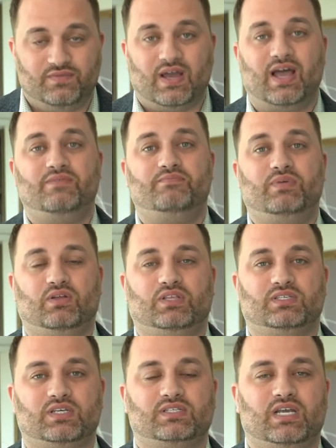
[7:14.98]
I've built a
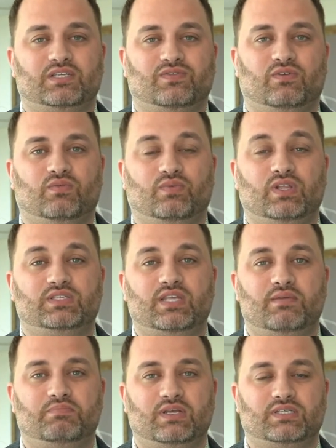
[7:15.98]
successful real
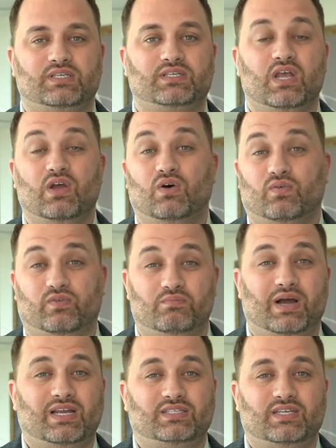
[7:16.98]
estate business over
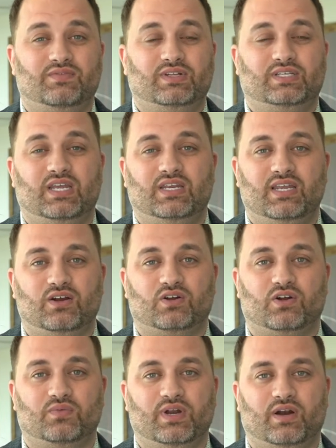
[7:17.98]
my 17-year
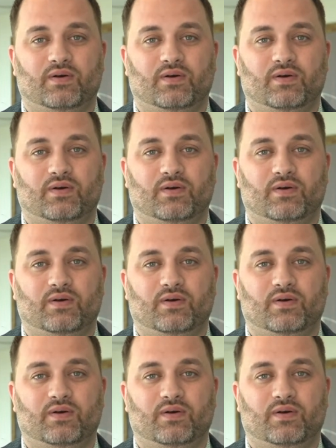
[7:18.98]
career.